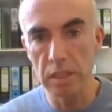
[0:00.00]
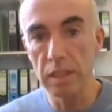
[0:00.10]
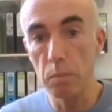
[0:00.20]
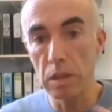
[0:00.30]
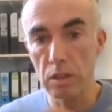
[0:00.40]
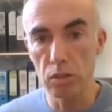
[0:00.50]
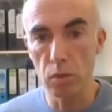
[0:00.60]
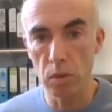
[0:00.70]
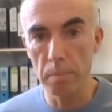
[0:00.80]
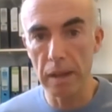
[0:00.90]
and then we can
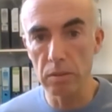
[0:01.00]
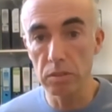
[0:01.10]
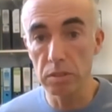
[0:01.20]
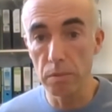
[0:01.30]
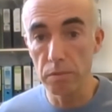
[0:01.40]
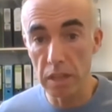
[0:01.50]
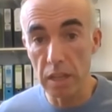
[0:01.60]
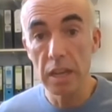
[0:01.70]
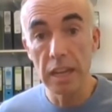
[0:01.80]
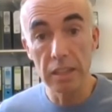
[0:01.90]
talk about some of the
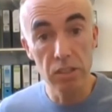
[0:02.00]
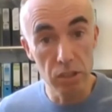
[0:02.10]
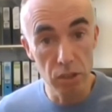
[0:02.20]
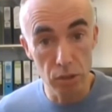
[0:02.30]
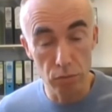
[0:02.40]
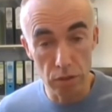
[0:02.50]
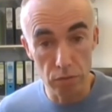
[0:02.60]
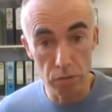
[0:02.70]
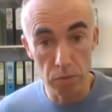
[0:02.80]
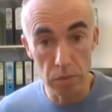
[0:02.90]
external
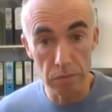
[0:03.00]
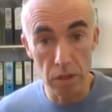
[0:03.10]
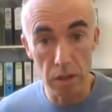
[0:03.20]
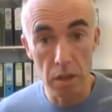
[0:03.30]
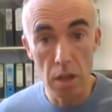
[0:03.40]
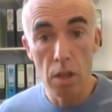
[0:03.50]
recruitment we've done.